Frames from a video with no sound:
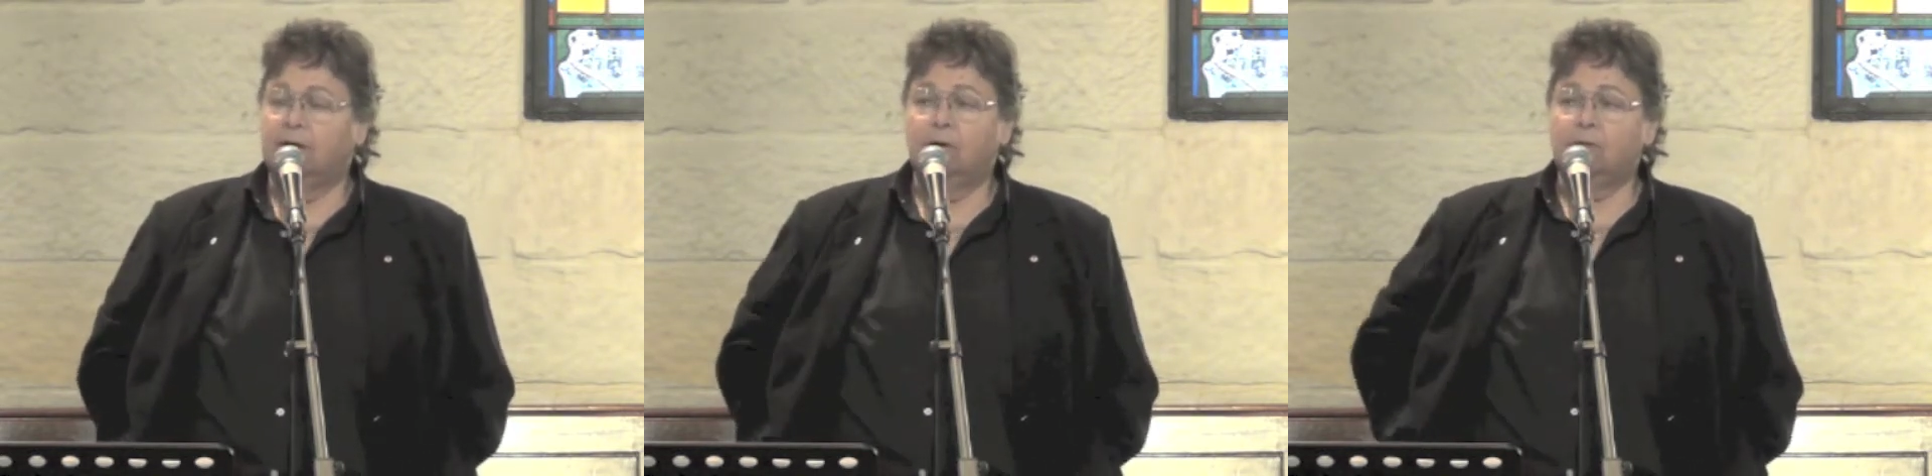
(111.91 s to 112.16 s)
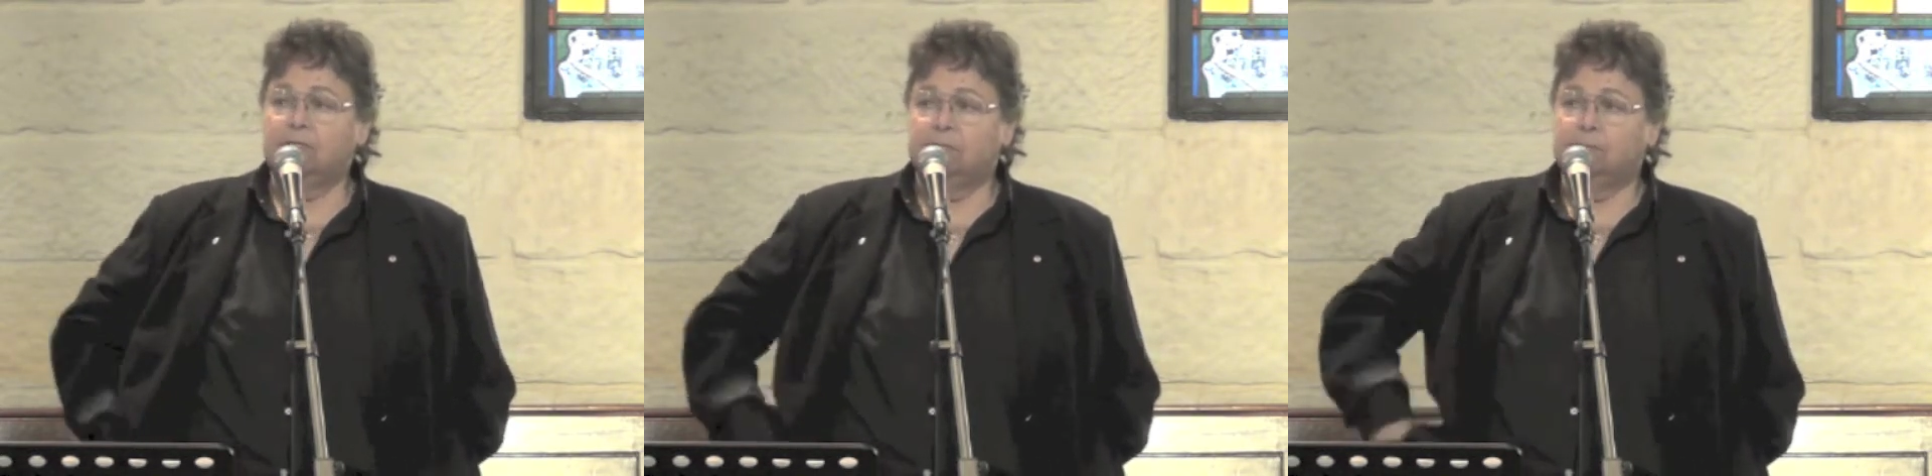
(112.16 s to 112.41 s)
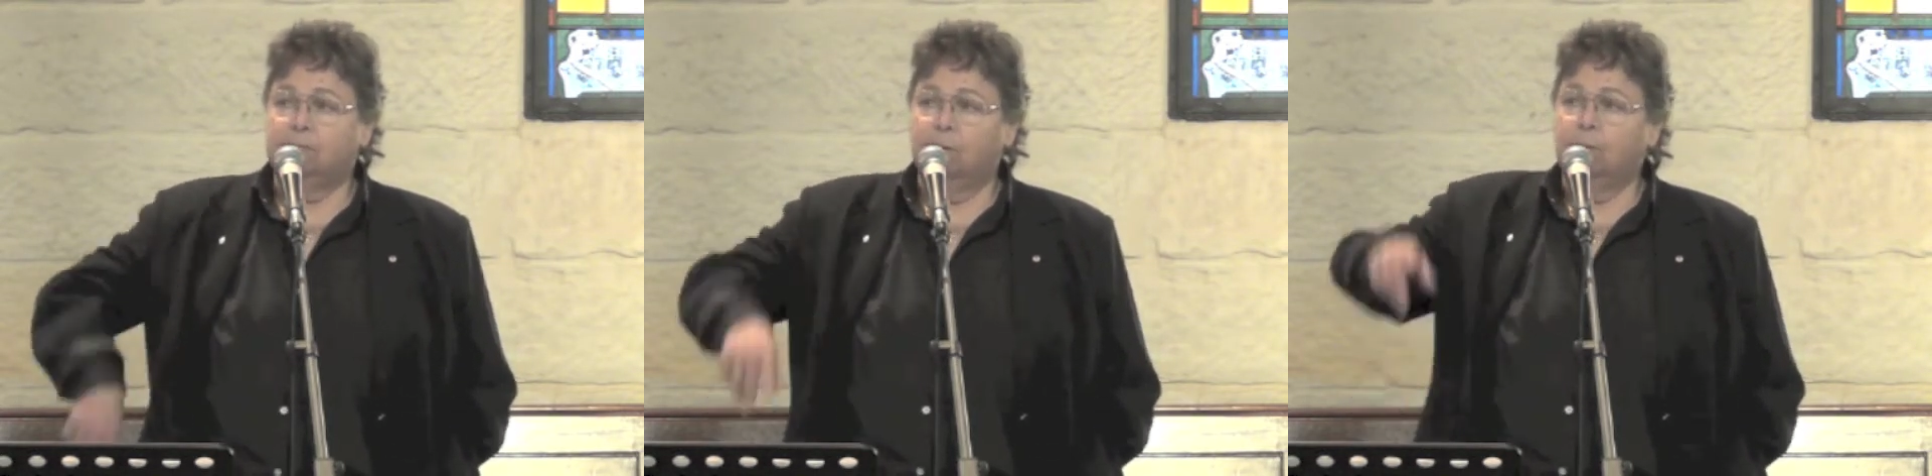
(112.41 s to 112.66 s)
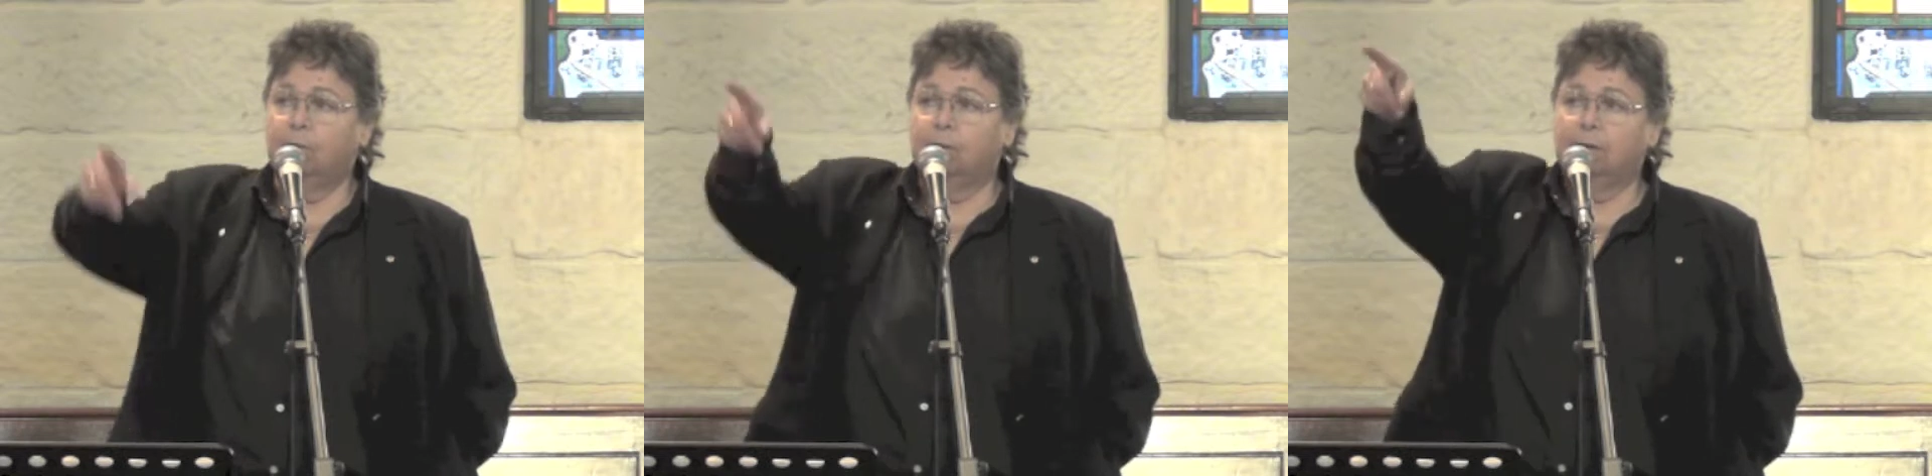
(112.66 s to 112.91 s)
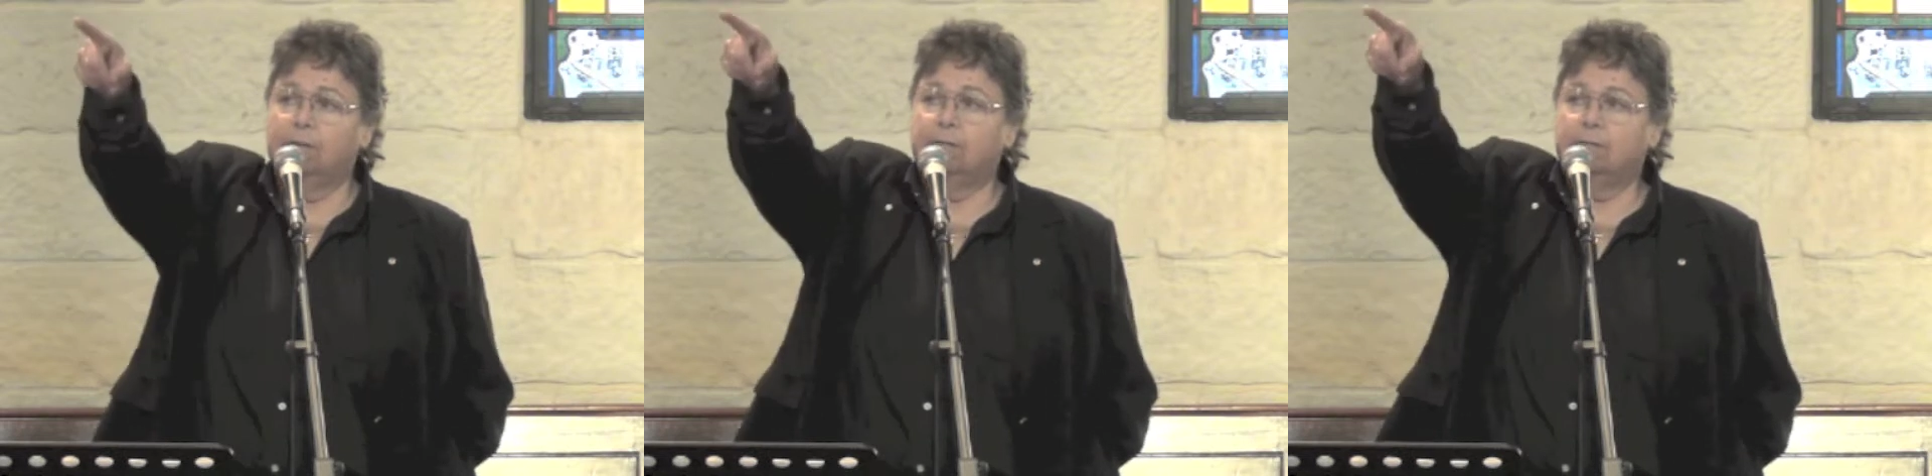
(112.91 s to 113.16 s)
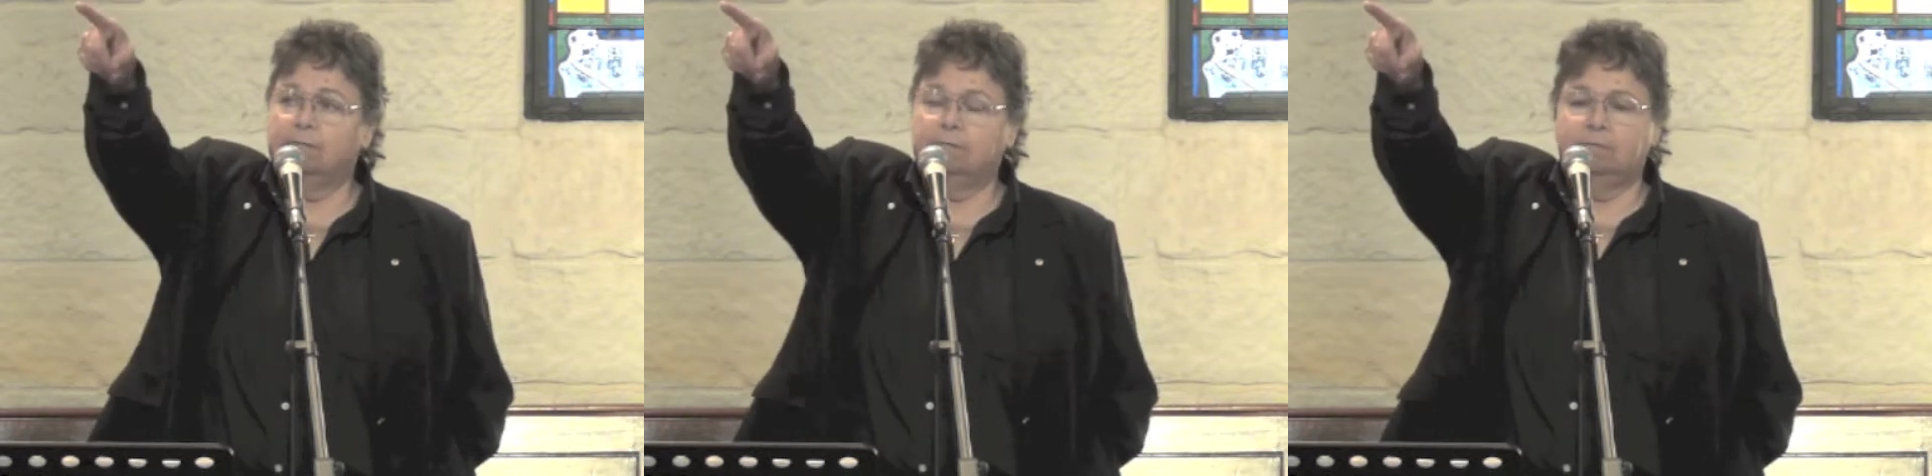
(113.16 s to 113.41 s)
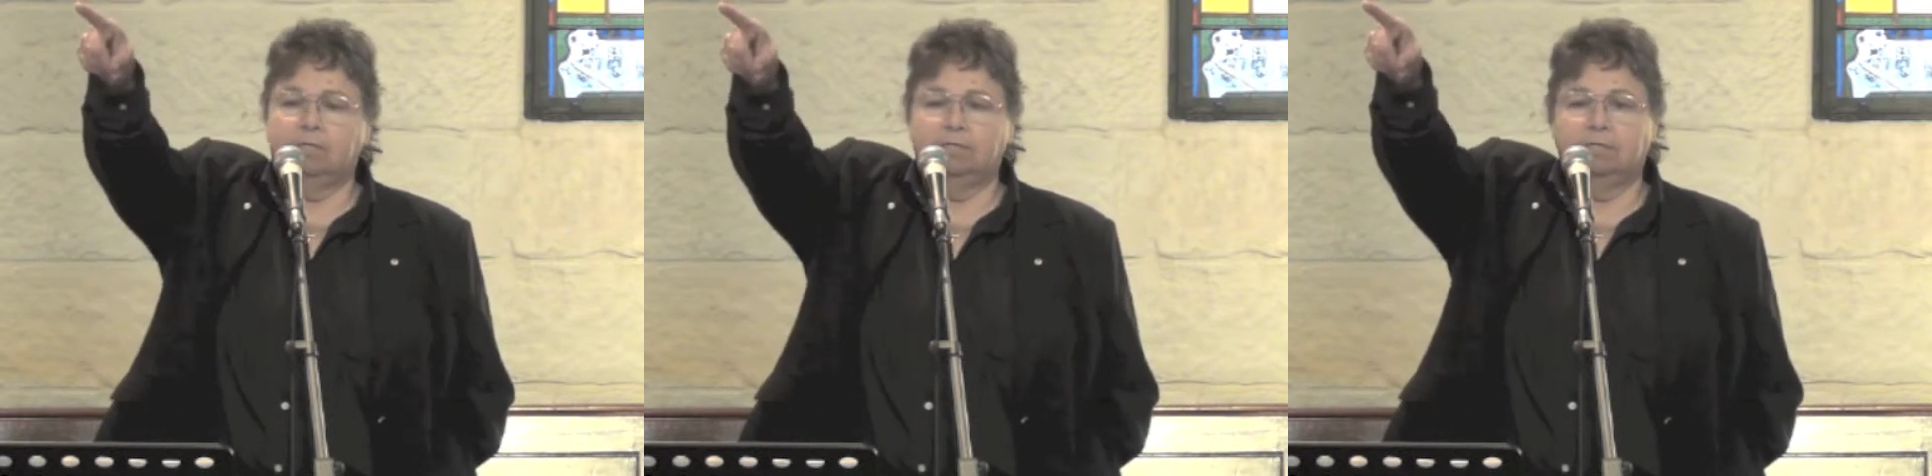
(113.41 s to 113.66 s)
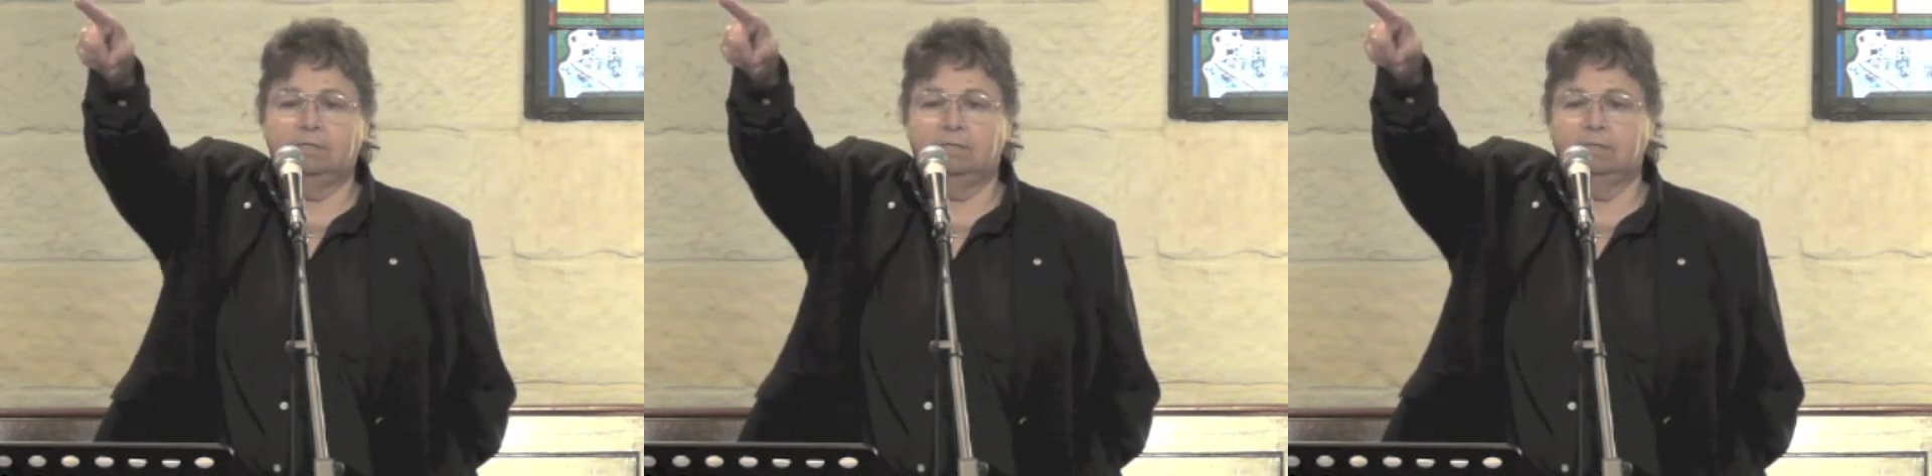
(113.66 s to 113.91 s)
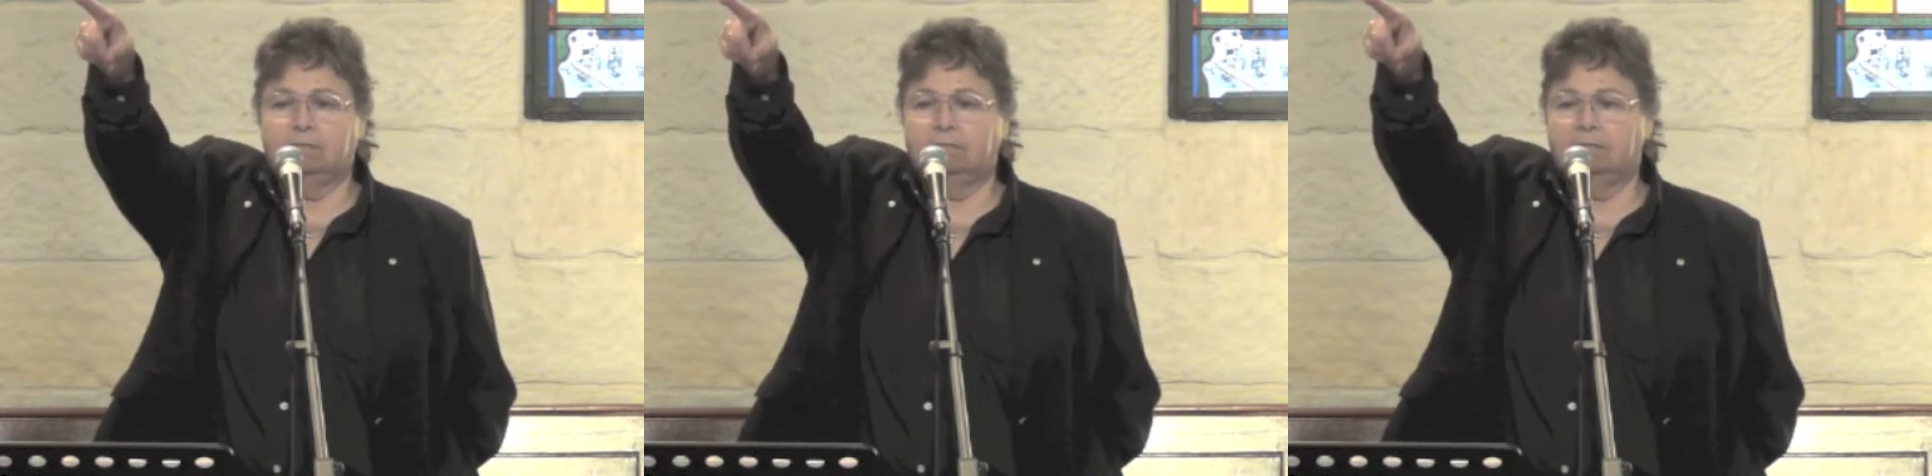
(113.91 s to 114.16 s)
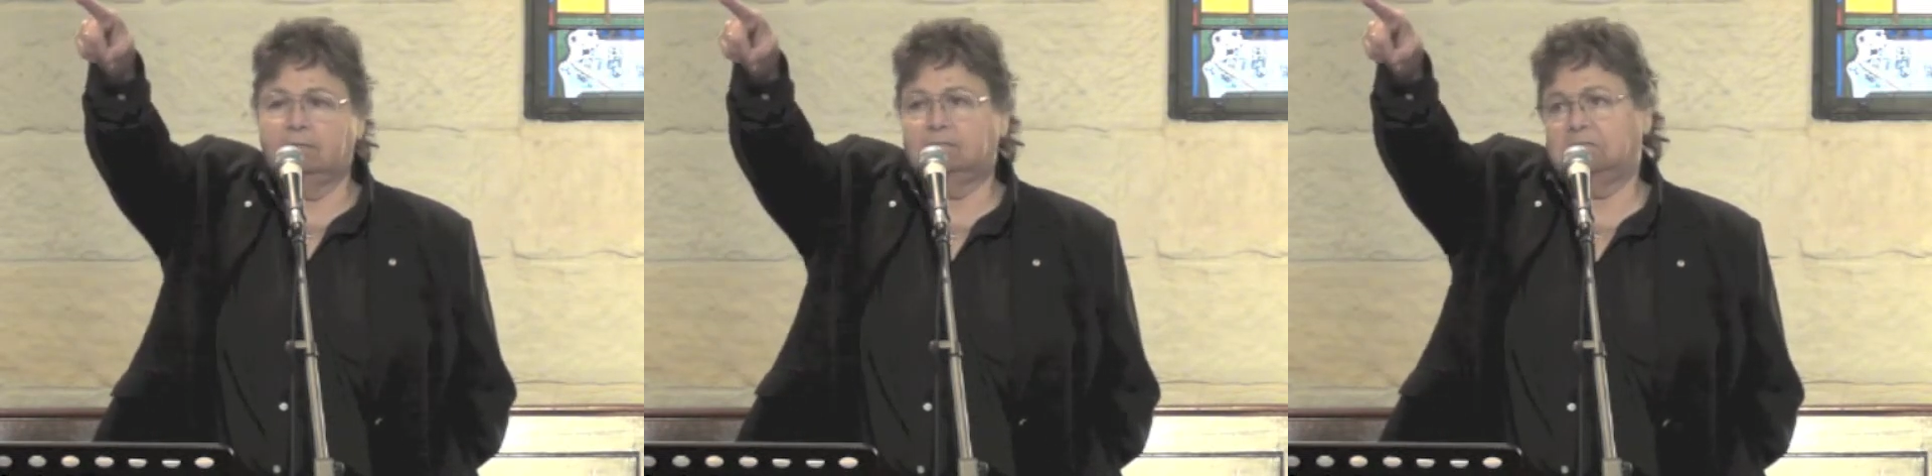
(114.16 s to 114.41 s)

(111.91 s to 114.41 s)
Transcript: and I was born just